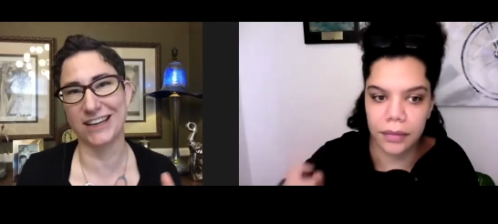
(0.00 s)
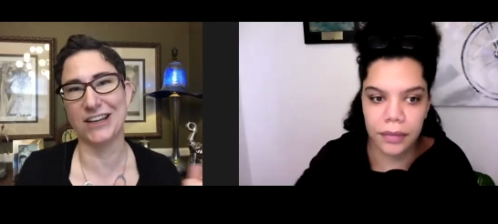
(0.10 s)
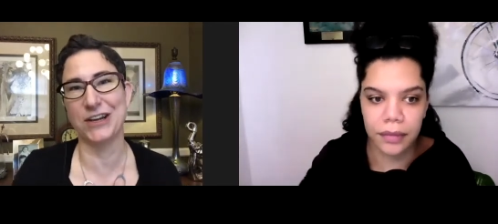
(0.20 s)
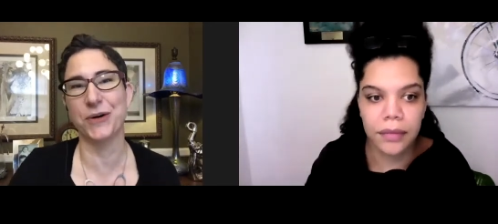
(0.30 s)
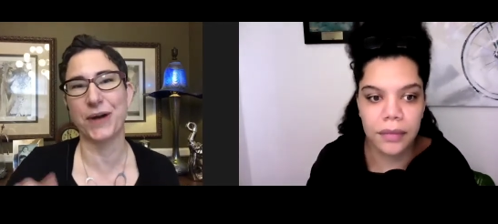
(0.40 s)

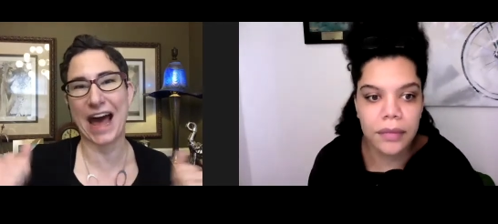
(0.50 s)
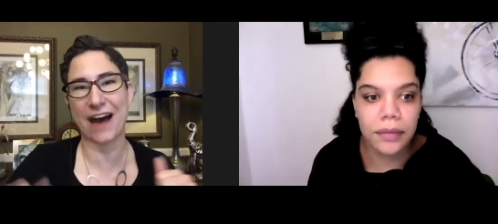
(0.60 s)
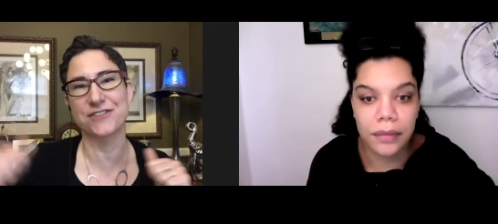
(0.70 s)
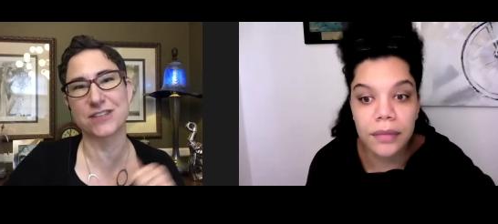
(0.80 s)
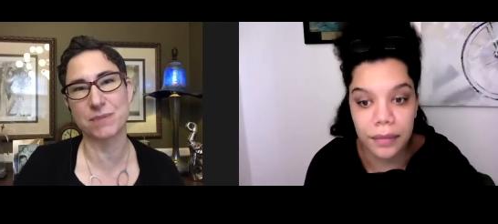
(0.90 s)
Speaker 1: you don't
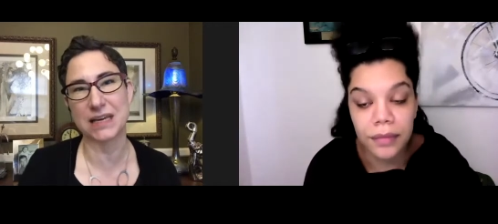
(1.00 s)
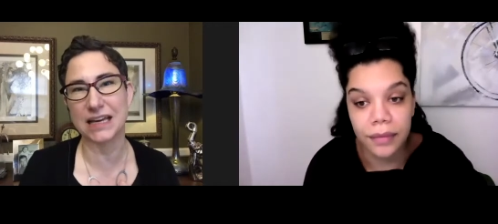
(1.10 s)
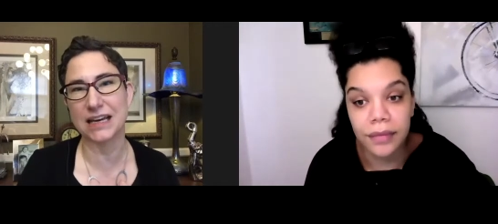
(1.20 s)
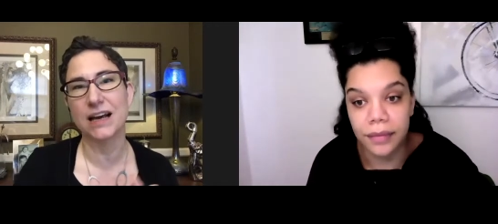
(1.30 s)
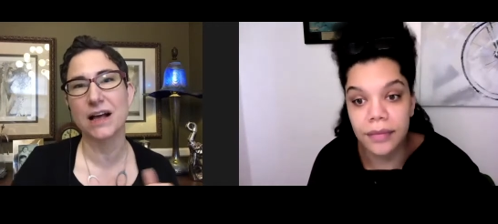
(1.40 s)
have to
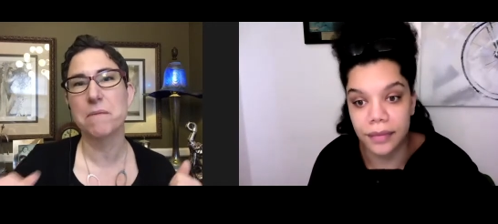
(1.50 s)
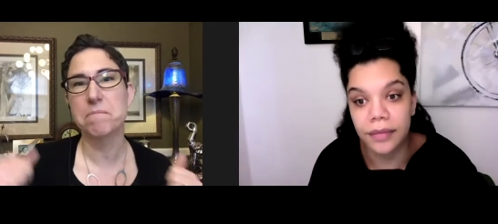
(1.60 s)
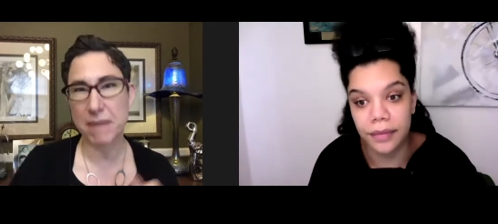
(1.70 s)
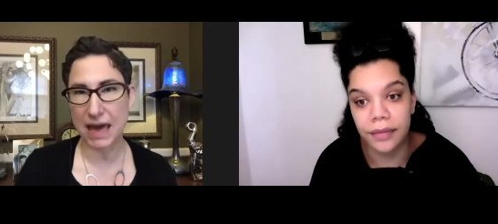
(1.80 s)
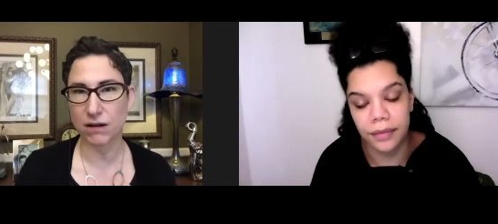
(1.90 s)
be
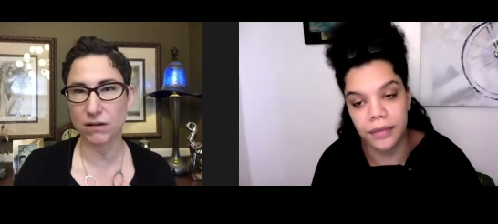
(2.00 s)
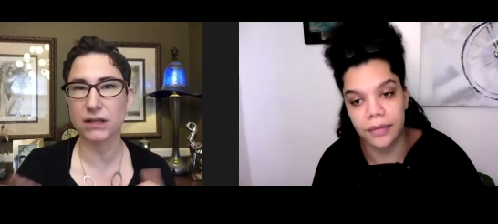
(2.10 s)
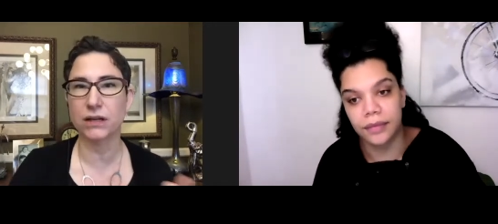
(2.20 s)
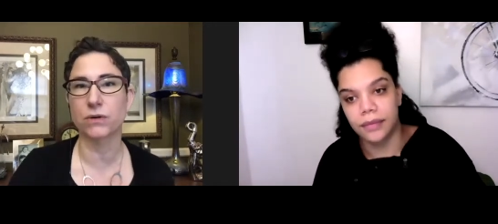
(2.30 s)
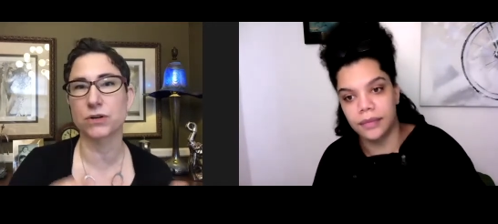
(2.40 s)
male
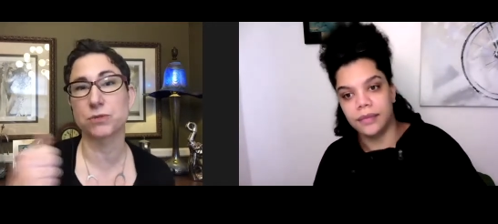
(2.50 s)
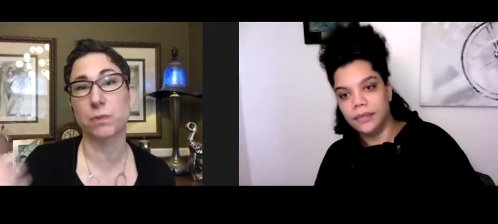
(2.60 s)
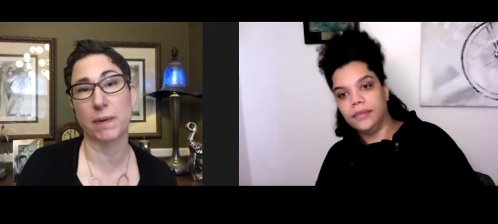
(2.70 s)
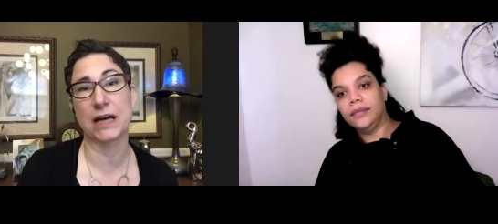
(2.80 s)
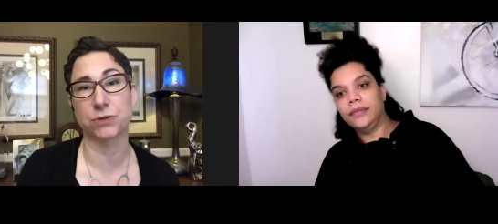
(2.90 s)
in order to
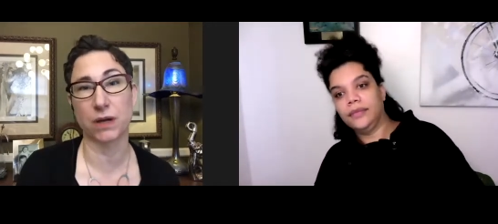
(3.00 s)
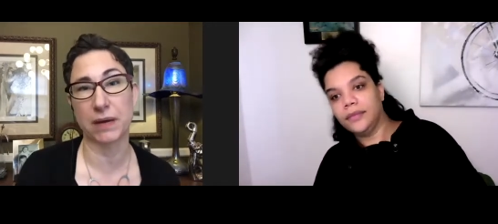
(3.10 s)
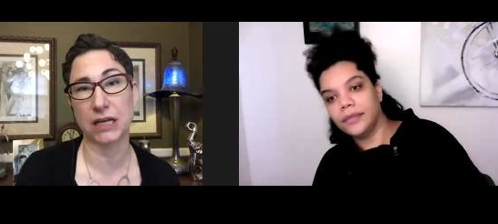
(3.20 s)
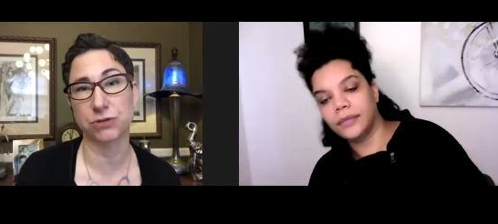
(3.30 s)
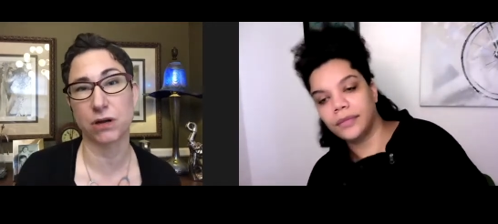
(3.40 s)
perpetuate
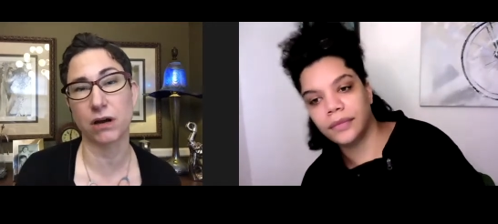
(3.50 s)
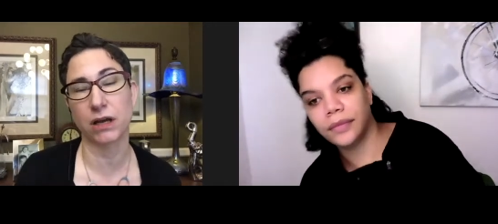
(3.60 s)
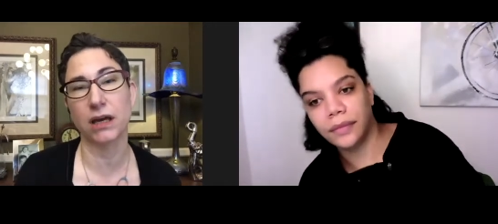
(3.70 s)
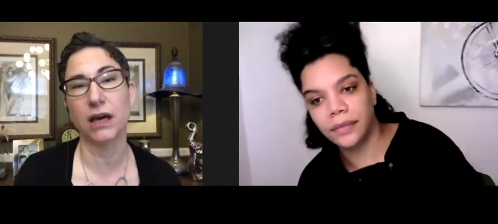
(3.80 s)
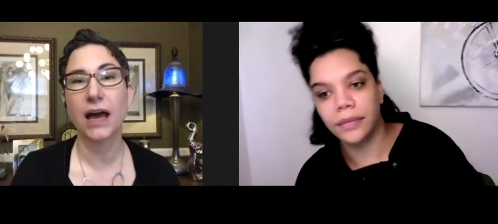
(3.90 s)

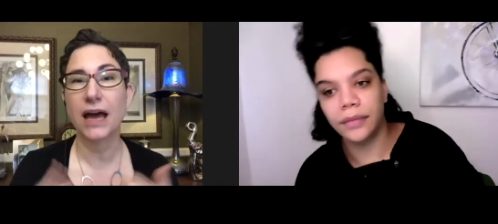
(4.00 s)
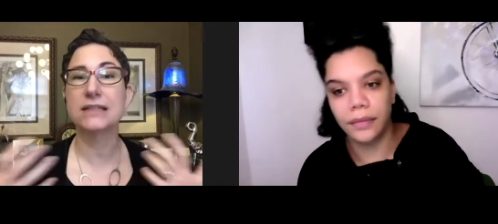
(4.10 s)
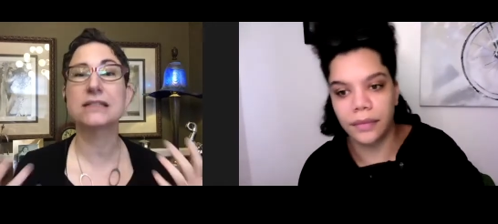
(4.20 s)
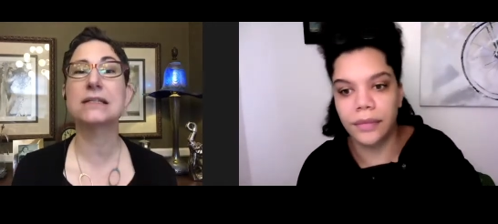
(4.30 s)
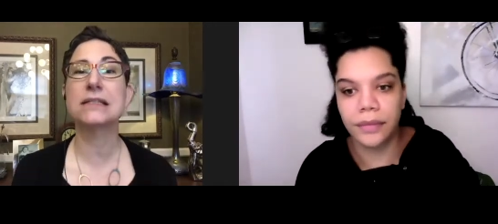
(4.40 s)
patriarchy. And
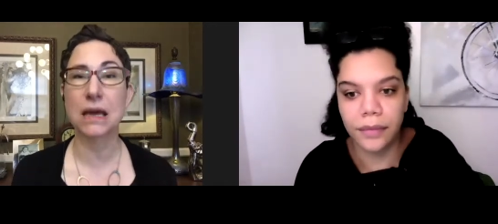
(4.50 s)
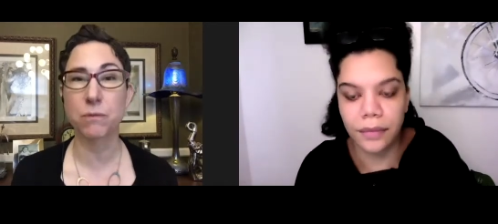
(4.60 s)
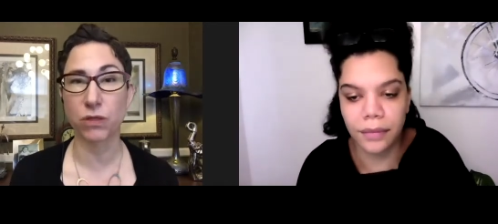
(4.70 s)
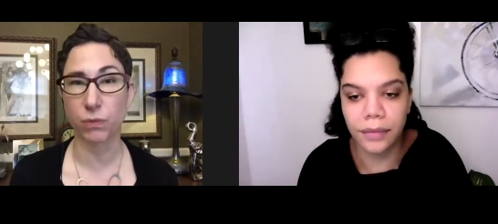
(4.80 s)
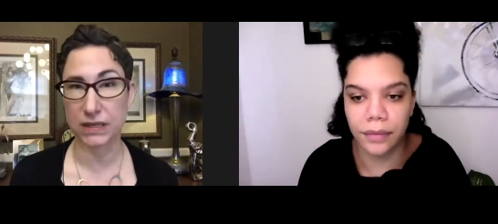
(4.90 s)
it's the mm-hmm. same
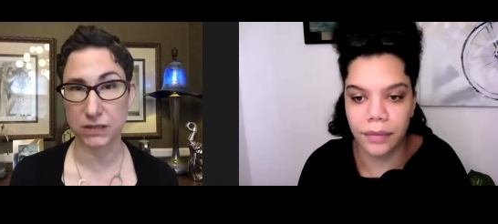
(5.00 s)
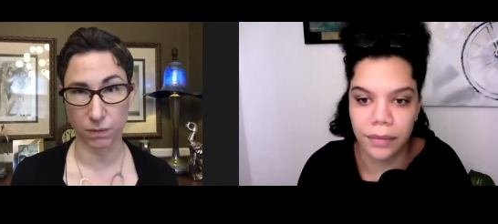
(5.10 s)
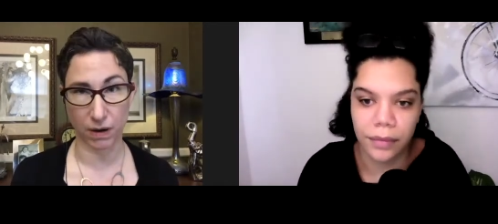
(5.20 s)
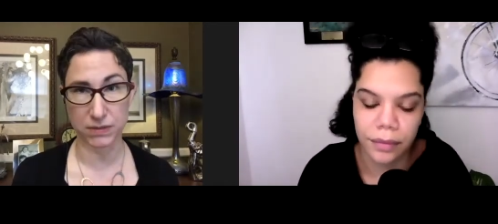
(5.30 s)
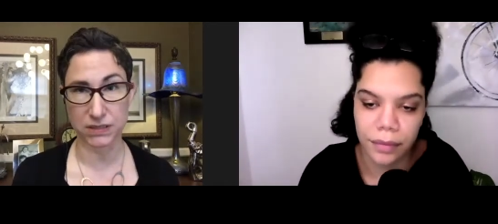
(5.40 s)
with white
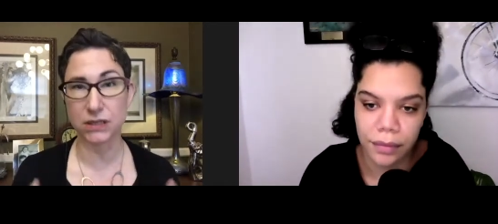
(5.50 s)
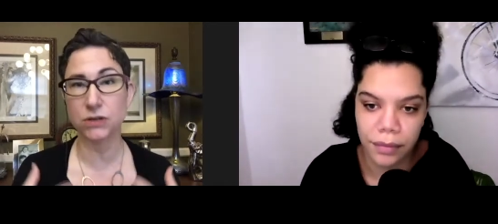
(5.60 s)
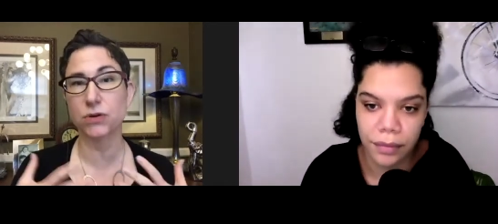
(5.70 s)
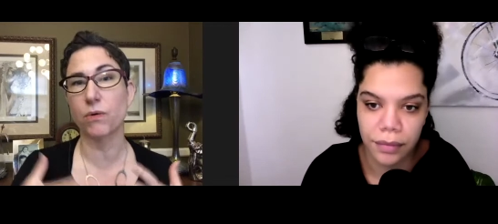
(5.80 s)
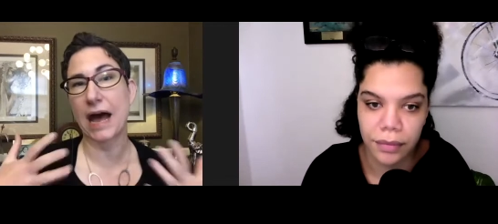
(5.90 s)
supremacy. You
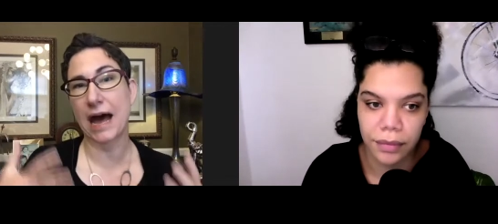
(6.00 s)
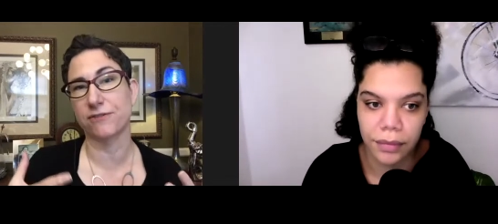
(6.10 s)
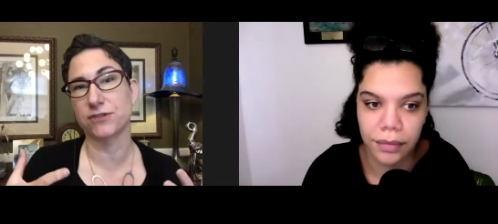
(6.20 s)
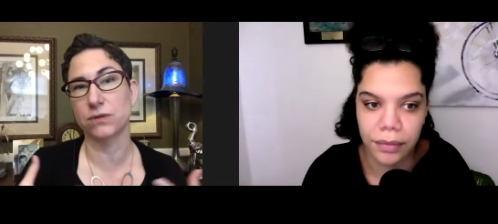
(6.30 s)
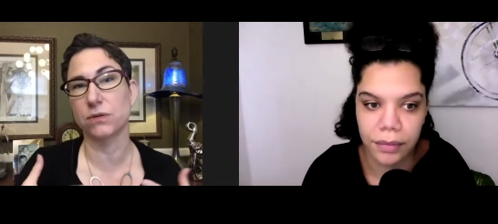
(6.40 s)
don't have
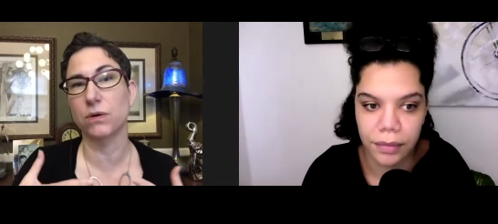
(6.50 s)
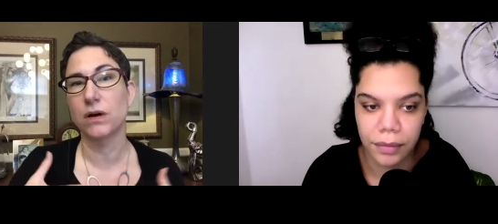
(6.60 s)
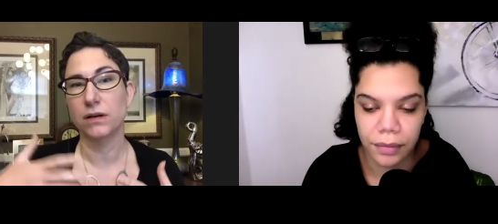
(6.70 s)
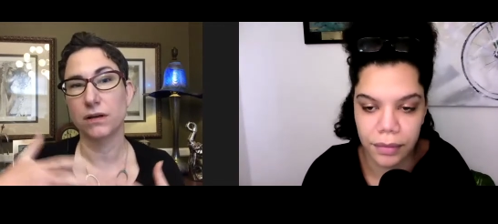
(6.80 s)
to, you